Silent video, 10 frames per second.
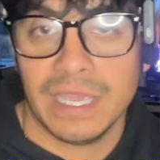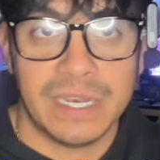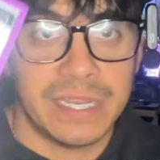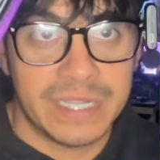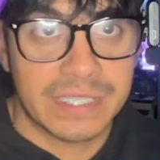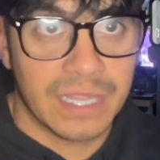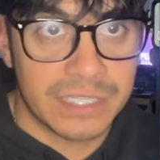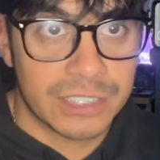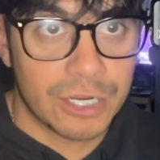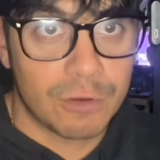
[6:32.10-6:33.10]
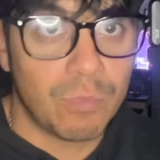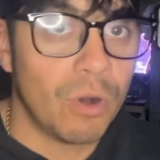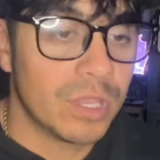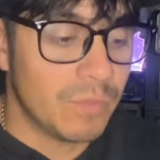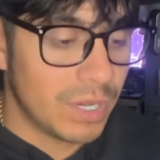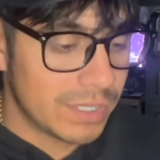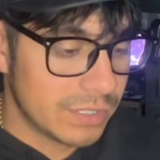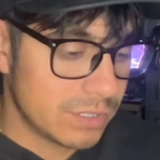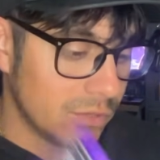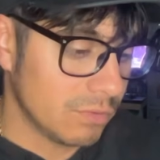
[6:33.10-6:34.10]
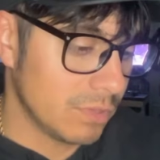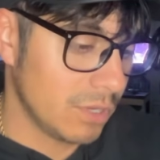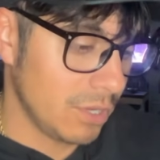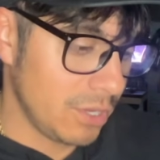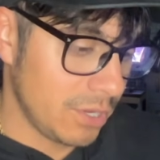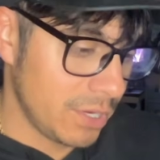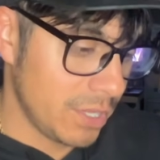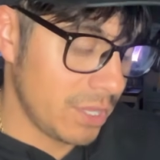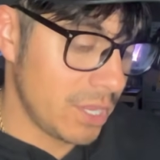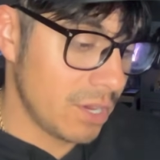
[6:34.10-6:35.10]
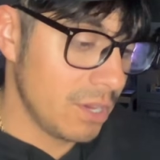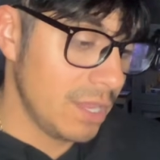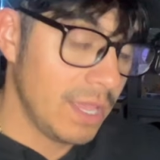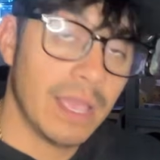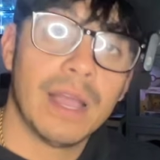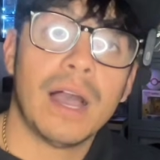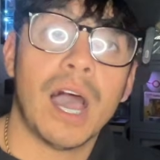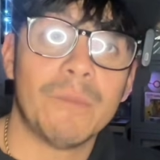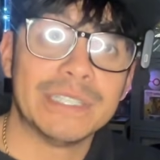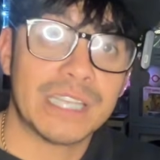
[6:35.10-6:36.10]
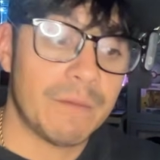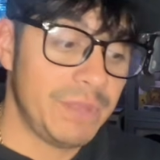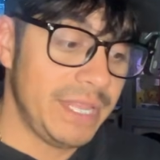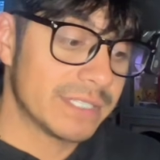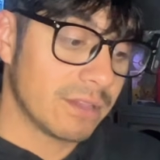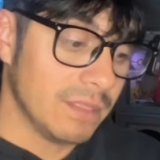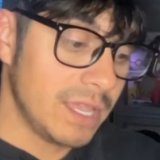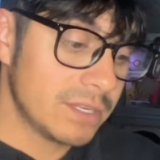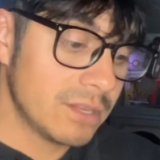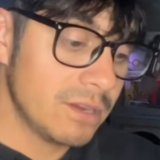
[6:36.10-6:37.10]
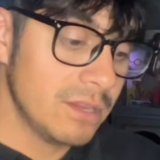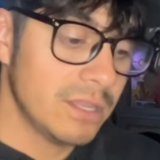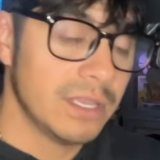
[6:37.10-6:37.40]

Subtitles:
and it is a legendary Pokemon. So good there. I'm a Japanese collector.